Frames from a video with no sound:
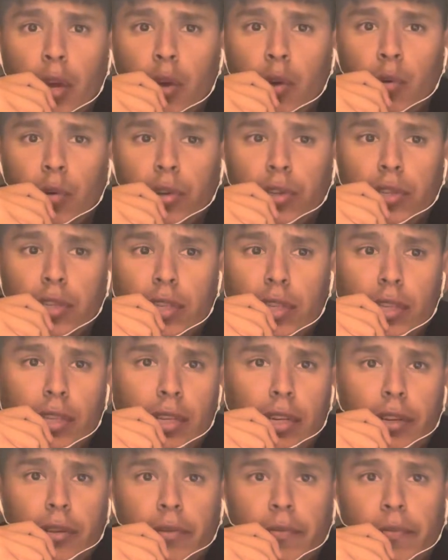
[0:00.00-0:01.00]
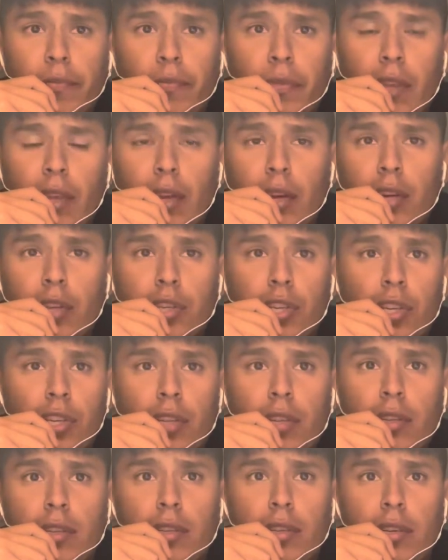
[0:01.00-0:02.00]
we're just here
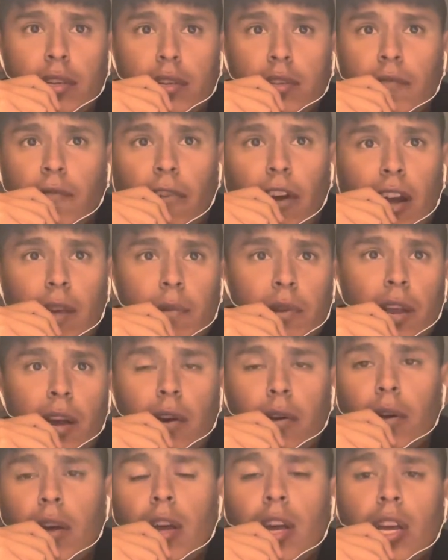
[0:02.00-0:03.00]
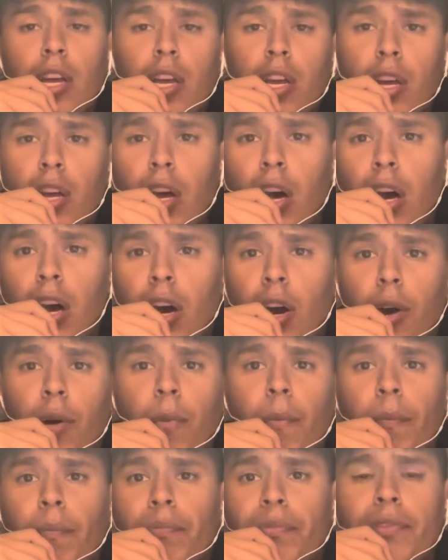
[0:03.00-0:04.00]
chilling, vibing out.
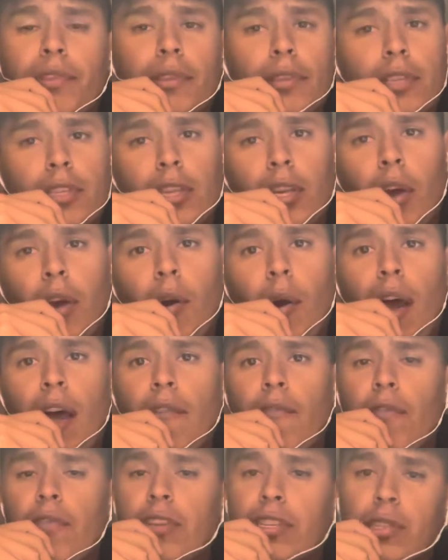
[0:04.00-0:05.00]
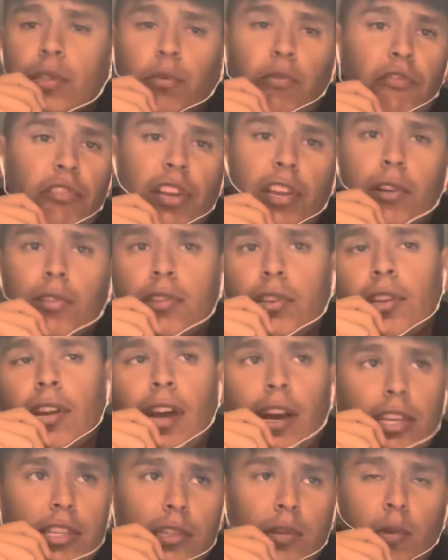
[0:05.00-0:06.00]
Um, so I have this video today
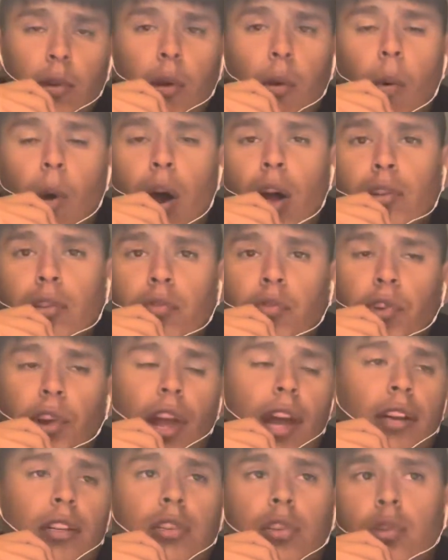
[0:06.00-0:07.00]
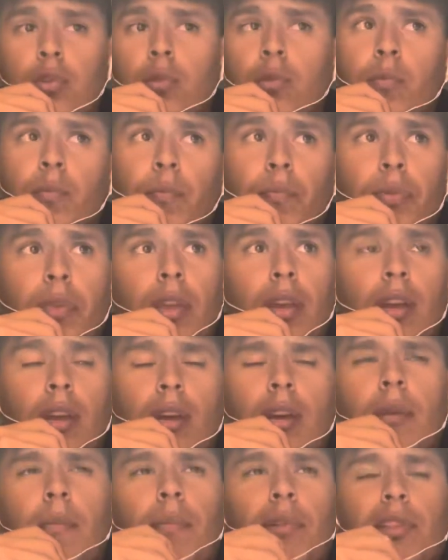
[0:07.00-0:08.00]
I just want to watch and react to.
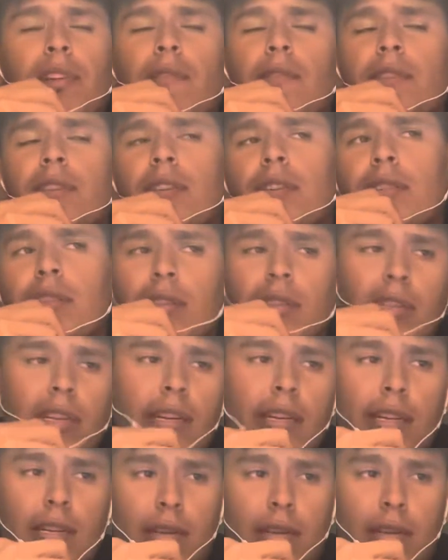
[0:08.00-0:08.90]
I believe it's like